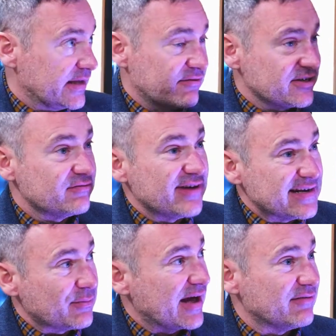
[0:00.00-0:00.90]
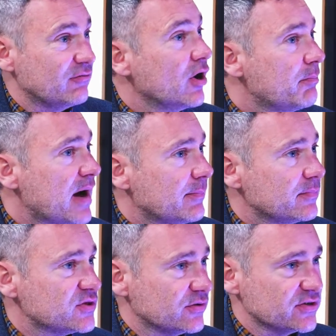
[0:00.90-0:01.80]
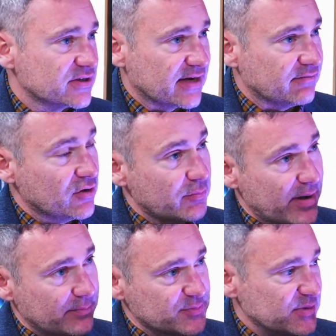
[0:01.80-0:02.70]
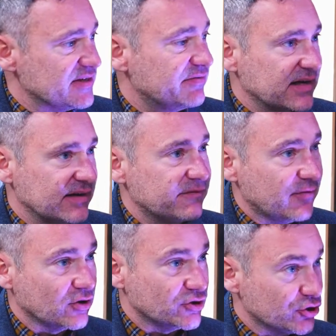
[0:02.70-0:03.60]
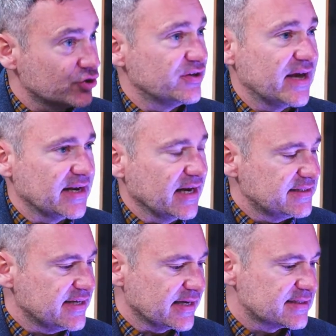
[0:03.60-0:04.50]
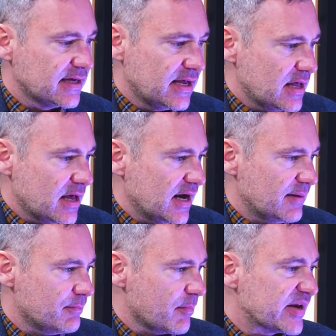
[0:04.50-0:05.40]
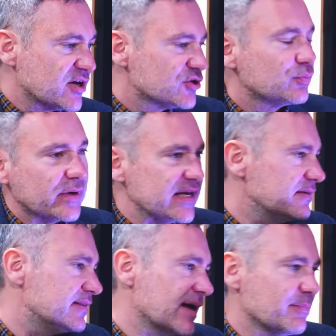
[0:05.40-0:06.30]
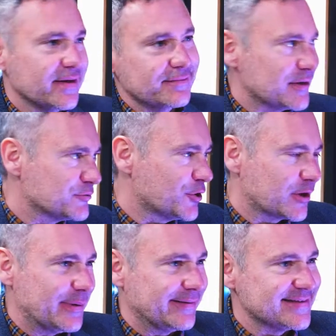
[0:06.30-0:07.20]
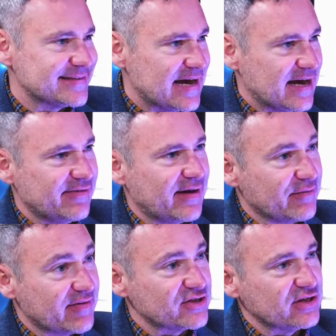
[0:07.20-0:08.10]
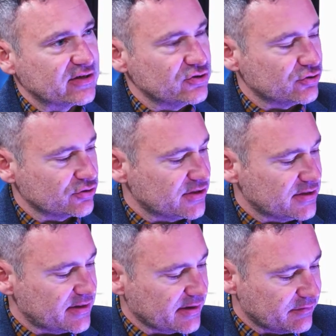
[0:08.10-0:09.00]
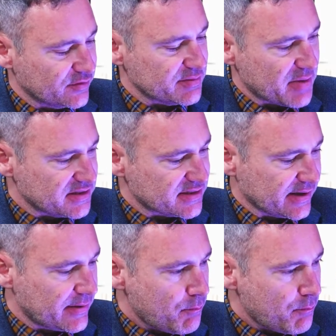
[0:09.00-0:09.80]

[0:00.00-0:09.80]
the rest of Radar, we have a roadmap. So there's a kind of a roadmap specifically for just the analytics. Because we did that bit that I was talking about at the start of how we've actually constructed the thing fundamentally,